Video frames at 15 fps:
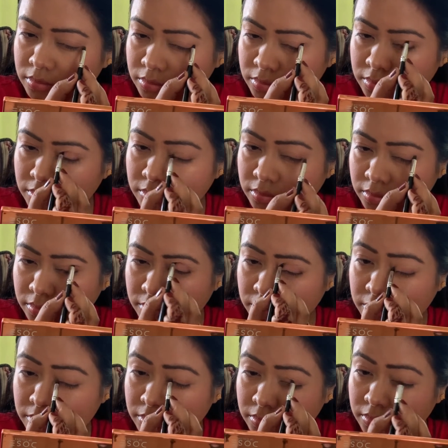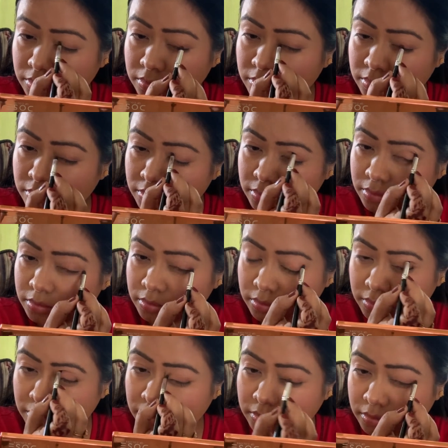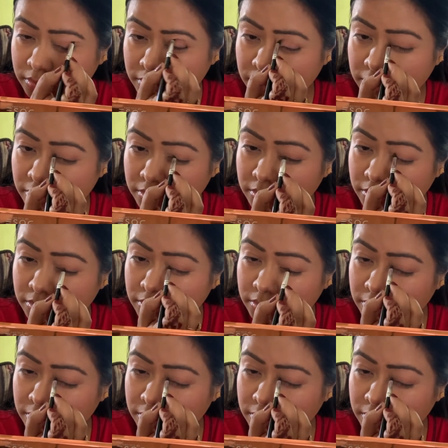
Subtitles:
And now on the other side as well.